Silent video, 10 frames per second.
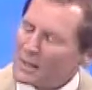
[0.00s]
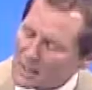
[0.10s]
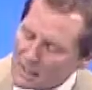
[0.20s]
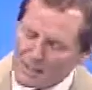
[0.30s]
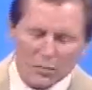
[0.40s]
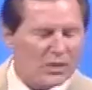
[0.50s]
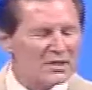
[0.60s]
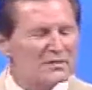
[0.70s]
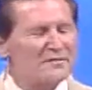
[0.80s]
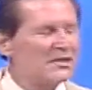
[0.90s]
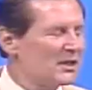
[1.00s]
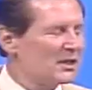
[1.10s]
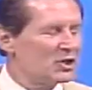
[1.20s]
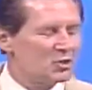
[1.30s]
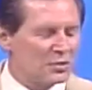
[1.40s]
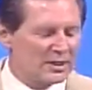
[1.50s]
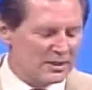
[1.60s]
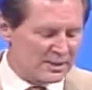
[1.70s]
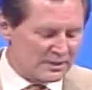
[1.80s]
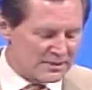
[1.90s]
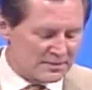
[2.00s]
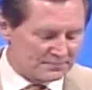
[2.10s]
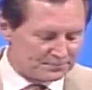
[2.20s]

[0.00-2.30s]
other ways of seeing and doing things.